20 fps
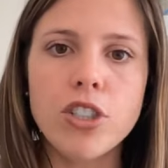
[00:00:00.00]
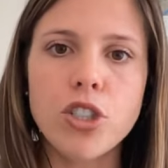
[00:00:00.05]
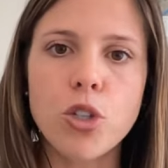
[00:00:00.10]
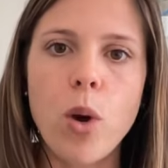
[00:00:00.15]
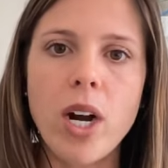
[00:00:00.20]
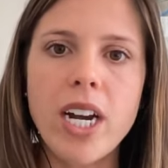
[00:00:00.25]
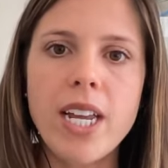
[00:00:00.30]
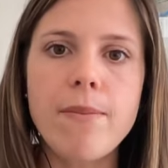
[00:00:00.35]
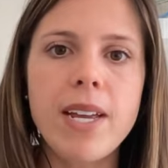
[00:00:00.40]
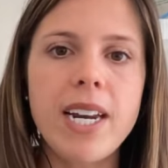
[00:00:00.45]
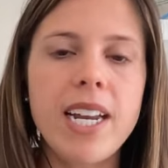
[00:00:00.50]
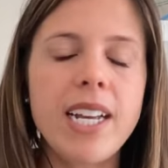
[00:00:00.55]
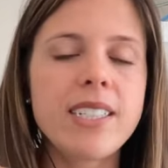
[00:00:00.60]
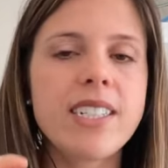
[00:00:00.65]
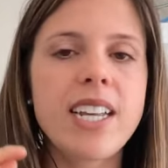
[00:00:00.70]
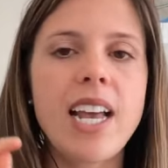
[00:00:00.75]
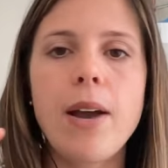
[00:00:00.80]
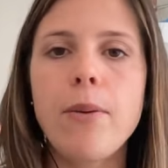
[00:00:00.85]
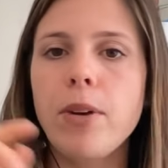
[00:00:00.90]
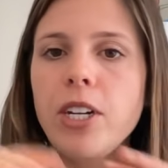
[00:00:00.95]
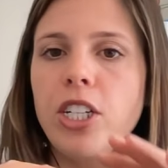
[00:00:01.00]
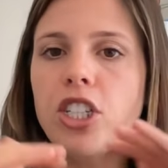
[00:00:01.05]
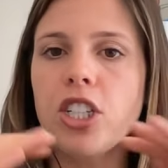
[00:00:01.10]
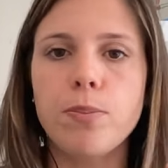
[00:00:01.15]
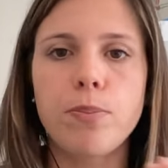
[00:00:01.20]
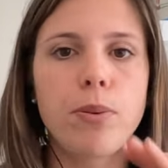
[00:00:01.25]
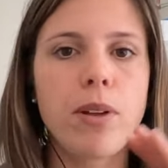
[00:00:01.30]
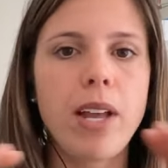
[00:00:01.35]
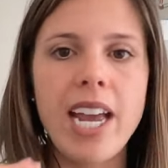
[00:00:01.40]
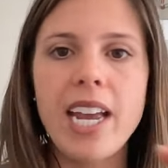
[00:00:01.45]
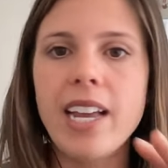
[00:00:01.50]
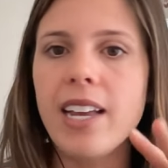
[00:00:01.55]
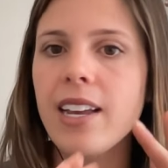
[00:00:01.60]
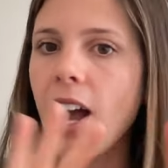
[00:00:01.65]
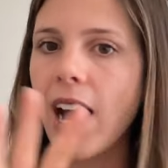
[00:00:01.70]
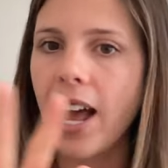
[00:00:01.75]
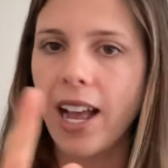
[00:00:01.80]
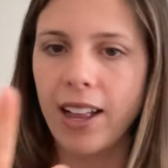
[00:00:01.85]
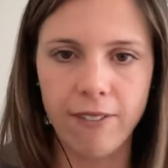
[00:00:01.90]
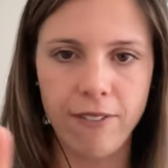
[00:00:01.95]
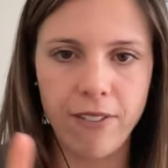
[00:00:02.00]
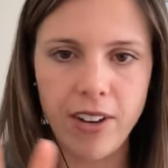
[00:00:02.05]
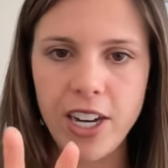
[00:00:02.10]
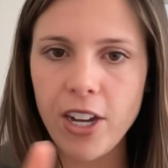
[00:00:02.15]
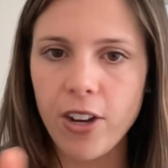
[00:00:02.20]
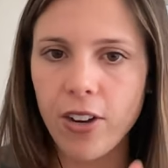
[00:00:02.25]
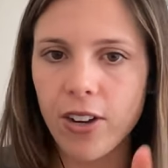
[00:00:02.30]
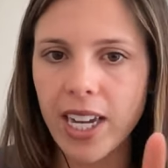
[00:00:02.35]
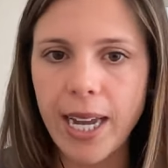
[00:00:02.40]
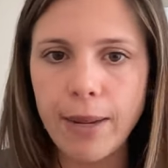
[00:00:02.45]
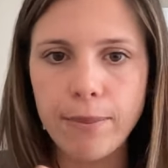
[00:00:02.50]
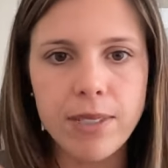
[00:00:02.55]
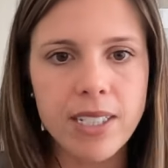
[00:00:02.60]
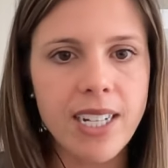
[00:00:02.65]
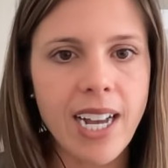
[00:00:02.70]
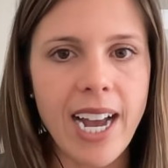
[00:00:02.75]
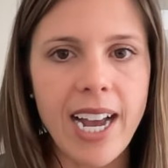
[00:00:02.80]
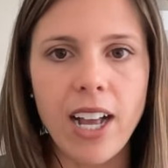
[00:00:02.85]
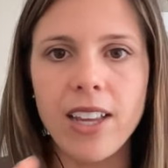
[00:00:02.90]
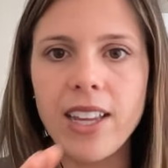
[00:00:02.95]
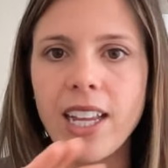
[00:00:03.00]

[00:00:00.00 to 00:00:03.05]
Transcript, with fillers: 20 minutes and we just play a video game style.